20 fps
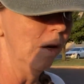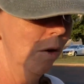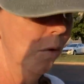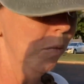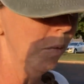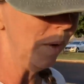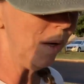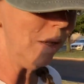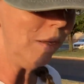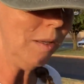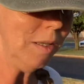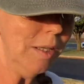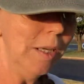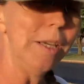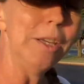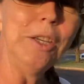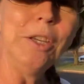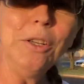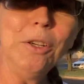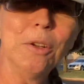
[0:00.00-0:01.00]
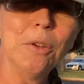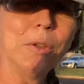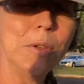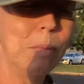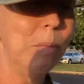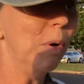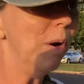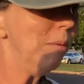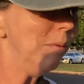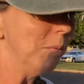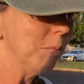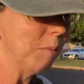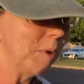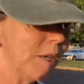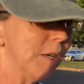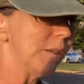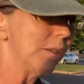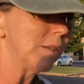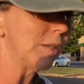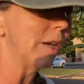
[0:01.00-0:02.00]
Well, you know, the problem
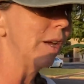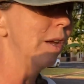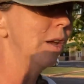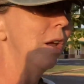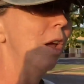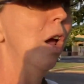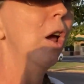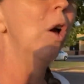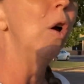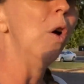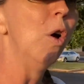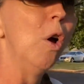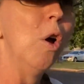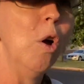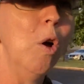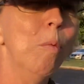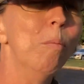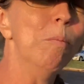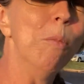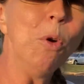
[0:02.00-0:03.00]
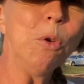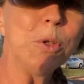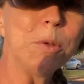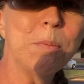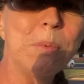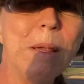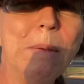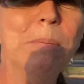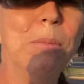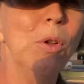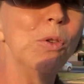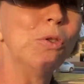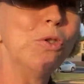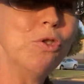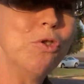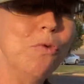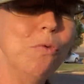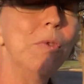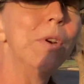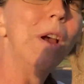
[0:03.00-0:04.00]
is most people
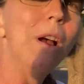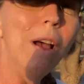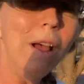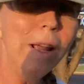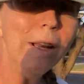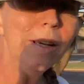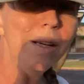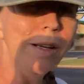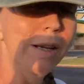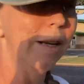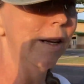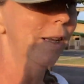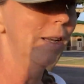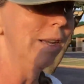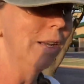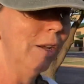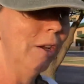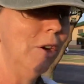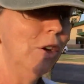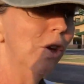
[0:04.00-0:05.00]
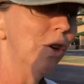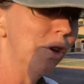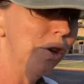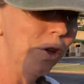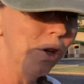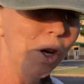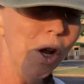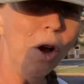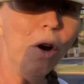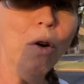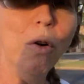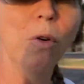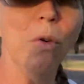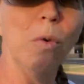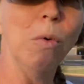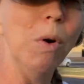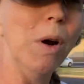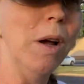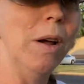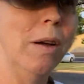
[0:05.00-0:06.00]
do not
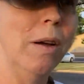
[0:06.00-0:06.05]
know